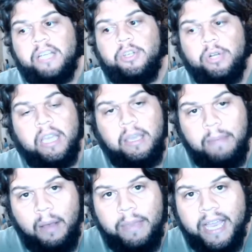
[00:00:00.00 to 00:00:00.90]
sure to
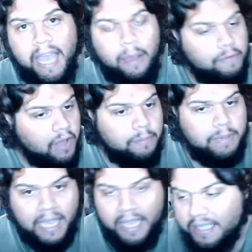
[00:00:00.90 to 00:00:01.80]
email me again with
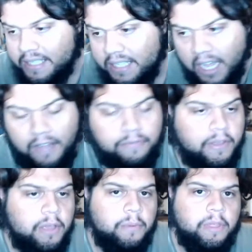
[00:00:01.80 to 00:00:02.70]
updated stuff
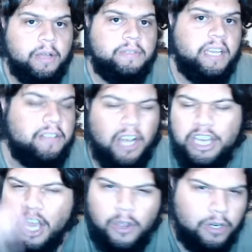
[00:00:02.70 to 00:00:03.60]
without status. I
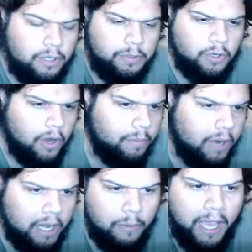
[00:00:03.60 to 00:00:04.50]
know you're a subscriber
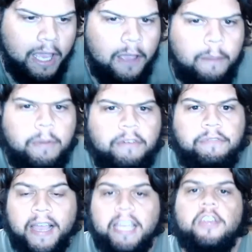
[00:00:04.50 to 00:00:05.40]
anyway, but
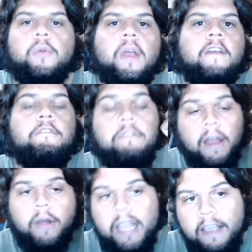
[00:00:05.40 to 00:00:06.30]
thank you
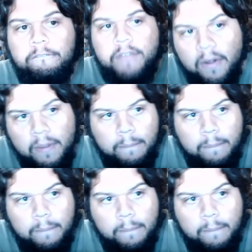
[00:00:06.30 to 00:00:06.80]
very, very